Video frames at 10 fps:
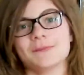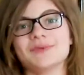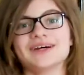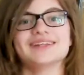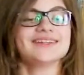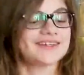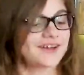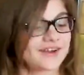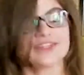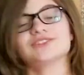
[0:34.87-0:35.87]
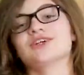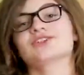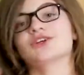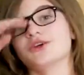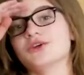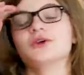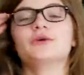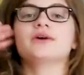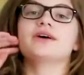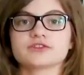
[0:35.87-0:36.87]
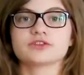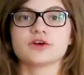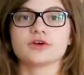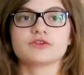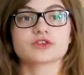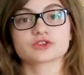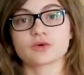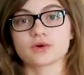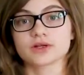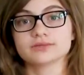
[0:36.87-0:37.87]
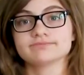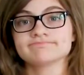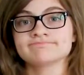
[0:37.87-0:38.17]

But, okay, so I'll show you. So the first chord